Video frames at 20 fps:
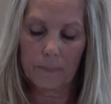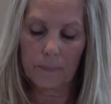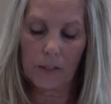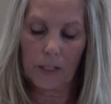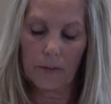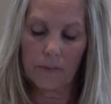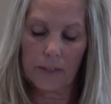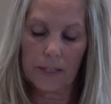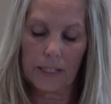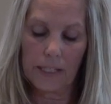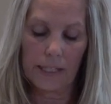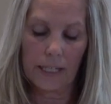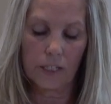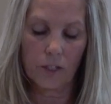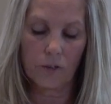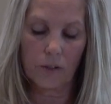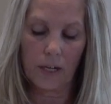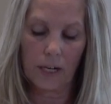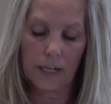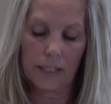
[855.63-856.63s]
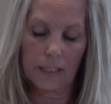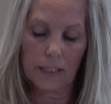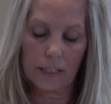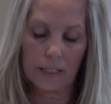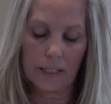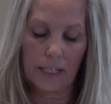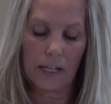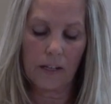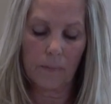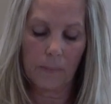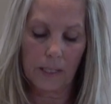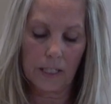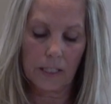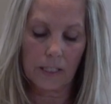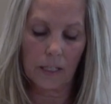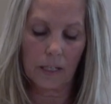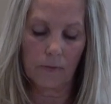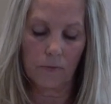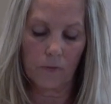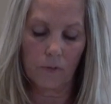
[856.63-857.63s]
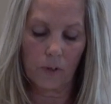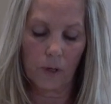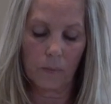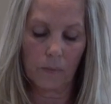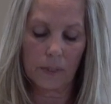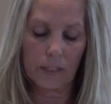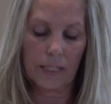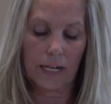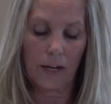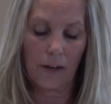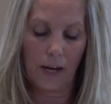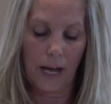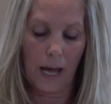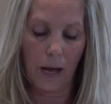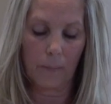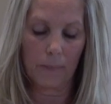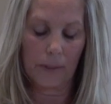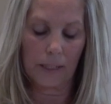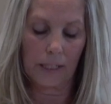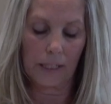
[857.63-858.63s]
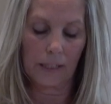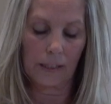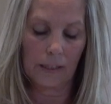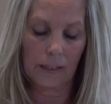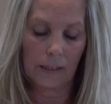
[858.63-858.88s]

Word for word: Everything I tried to save my son from was now happening.